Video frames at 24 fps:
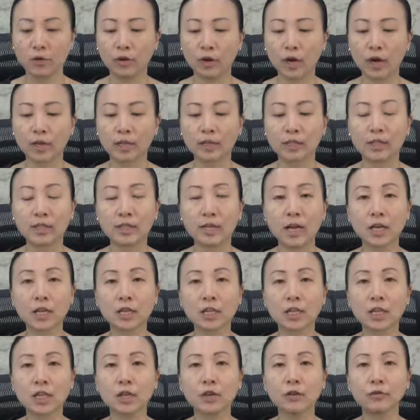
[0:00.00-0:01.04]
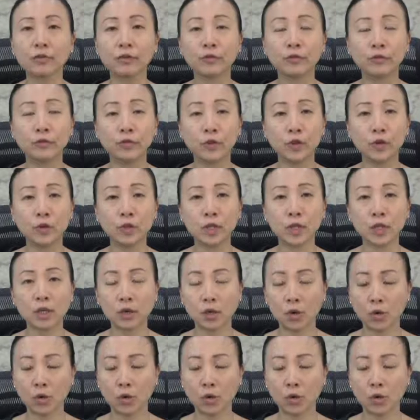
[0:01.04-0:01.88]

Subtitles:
extending, refuting,